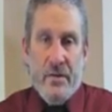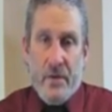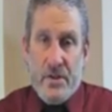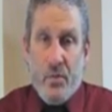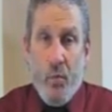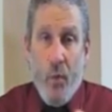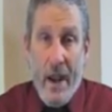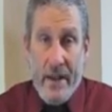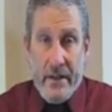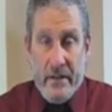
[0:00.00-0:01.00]
So it's
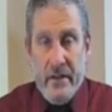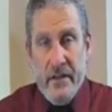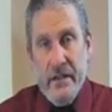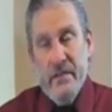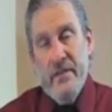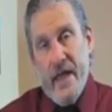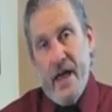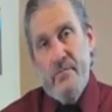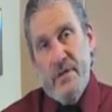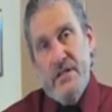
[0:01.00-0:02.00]
weighted in
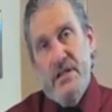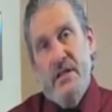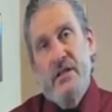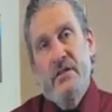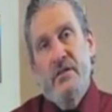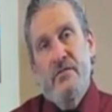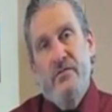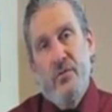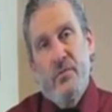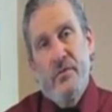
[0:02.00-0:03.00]
that particular
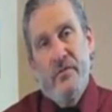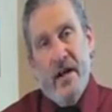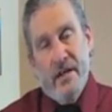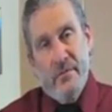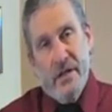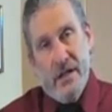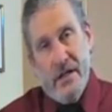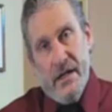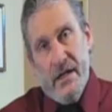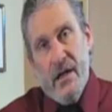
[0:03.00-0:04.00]
form of vitamin
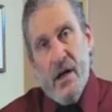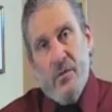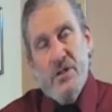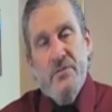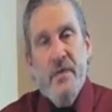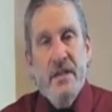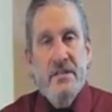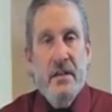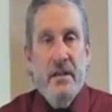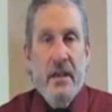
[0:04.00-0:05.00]
E, which
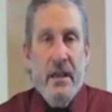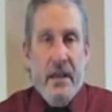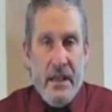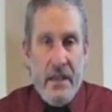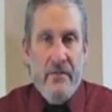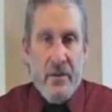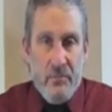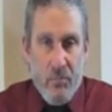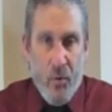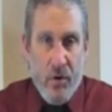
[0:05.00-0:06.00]
makes it
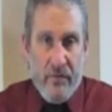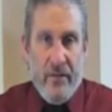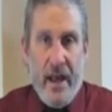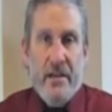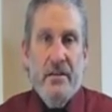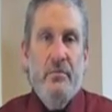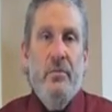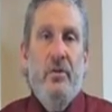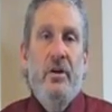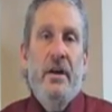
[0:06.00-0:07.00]
even more
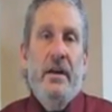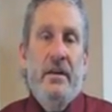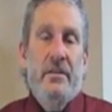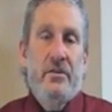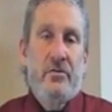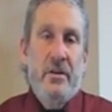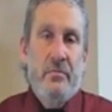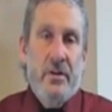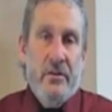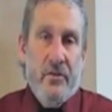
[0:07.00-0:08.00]
valuable in the
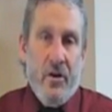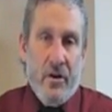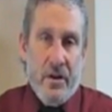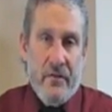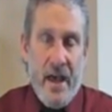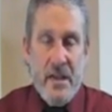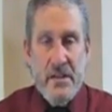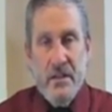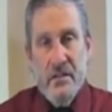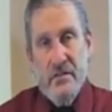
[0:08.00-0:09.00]
treatment of
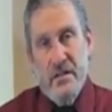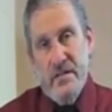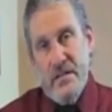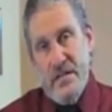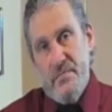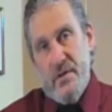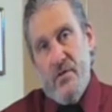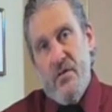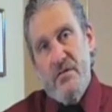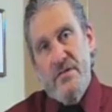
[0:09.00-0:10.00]
cardiovascular disease,
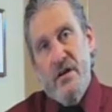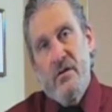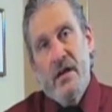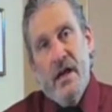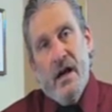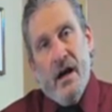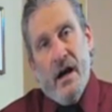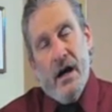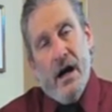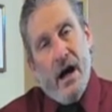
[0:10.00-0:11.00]
but also
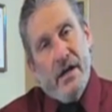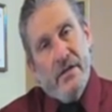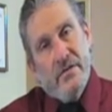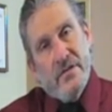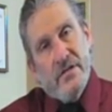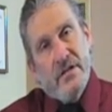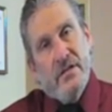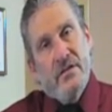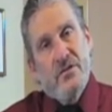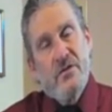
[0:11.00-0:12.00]
I use it
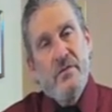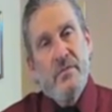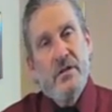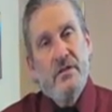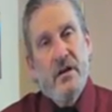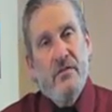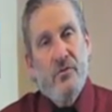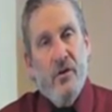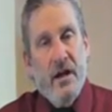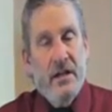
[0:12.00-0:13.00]
in the treatment
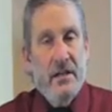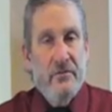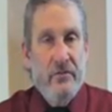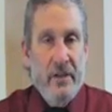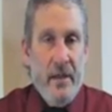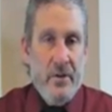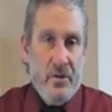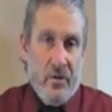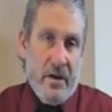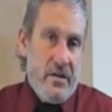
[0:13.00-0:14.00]
of chronic
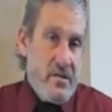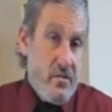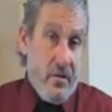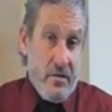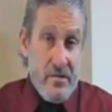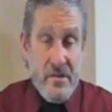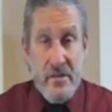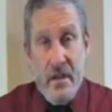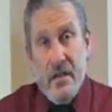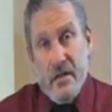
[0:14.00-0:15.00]
inflammatory
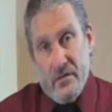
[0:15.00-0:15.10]
disorders,